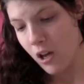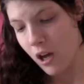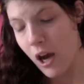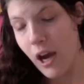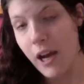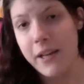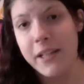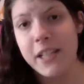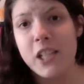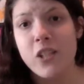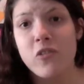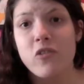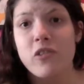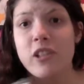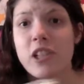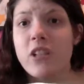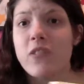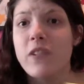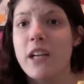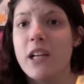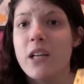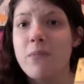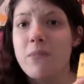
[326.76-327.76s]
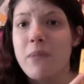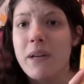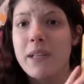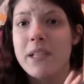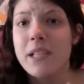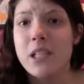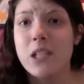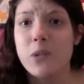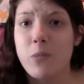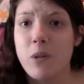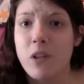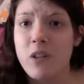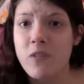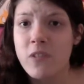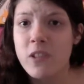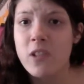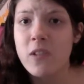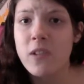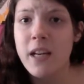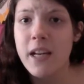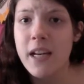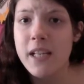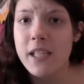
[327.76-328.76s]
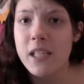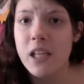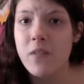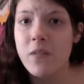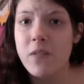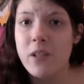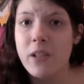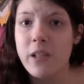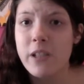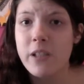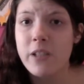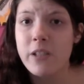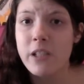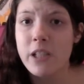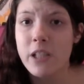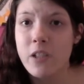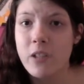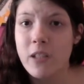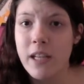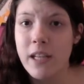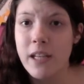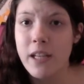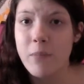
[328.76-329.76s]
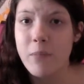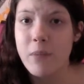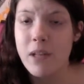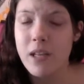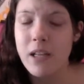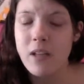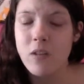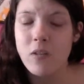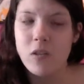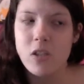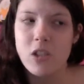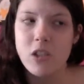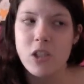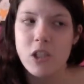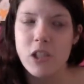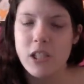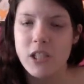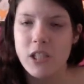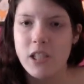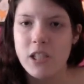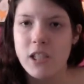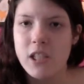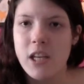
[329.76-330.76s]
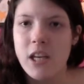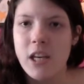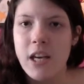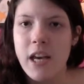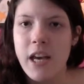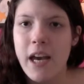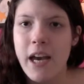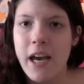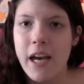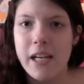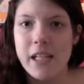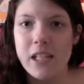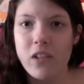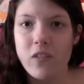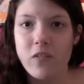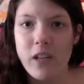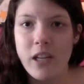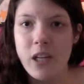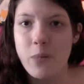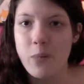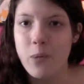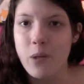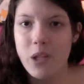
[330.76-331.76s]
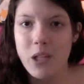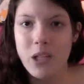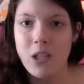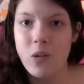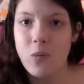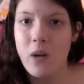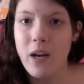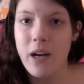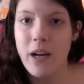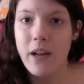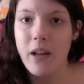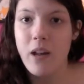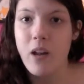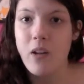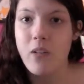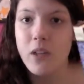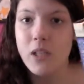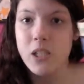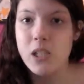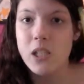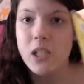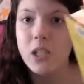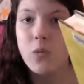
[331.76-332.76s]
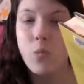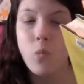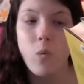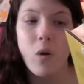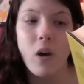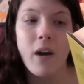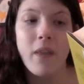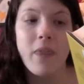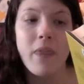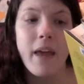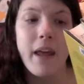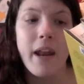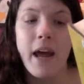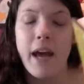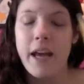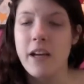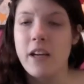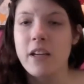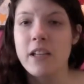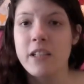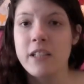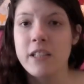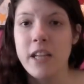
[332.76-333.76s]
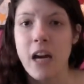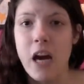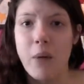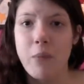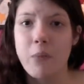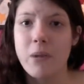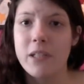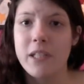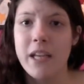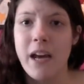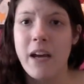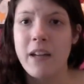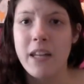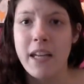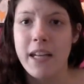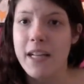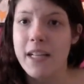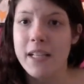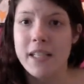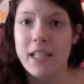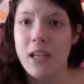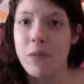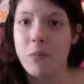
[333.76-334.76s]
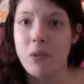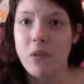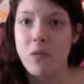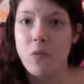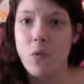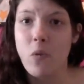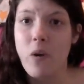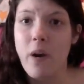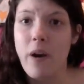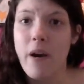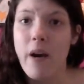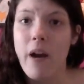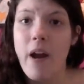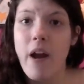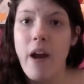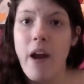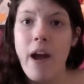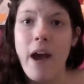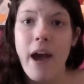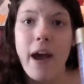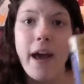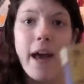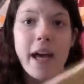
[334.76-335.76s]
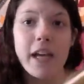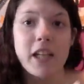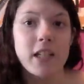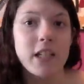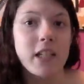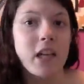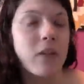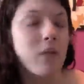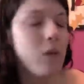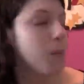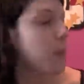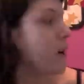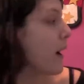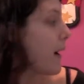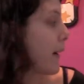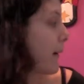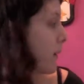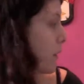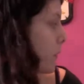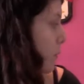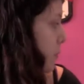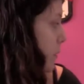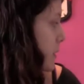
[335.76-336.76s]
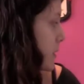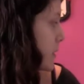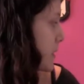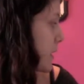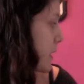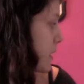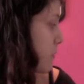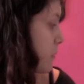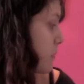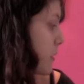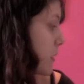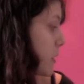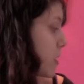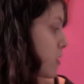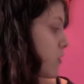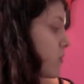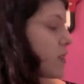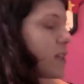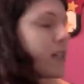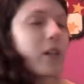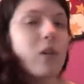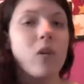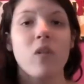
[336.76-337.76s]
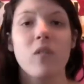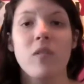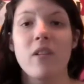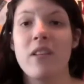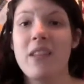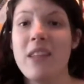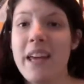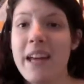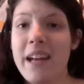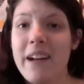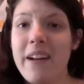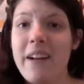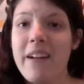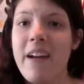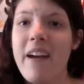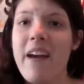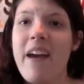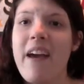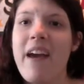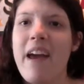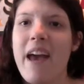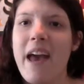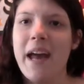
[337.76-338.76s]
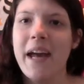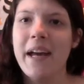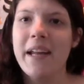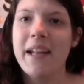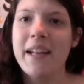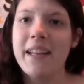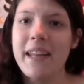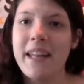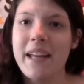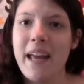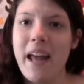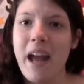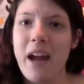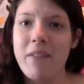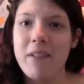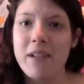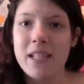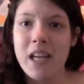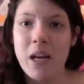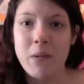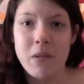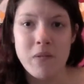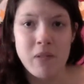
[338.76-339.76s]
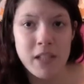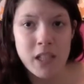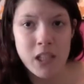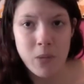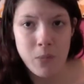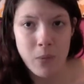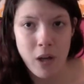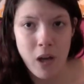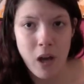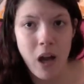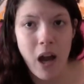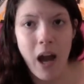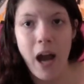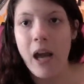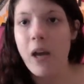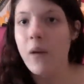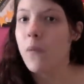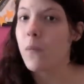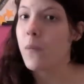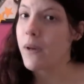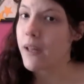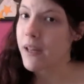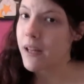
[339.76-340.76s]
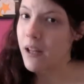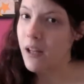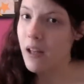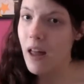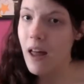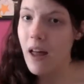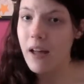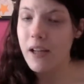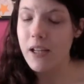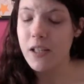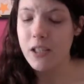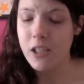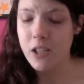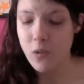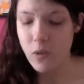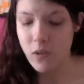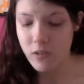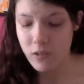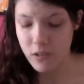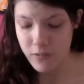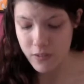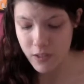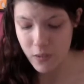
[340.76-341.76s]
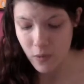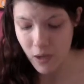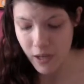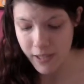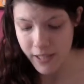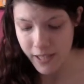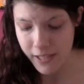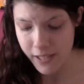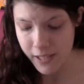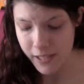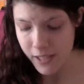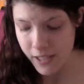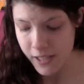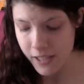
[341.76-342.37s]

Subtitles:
I just really recommend this book for you guys. If you're new like me who's just hasn't read a book in a while, this is one that I could not put down. Like I said before, I actually have a pile of books that I'm about to read over there, and I think every time I finish a book I will do a review on it.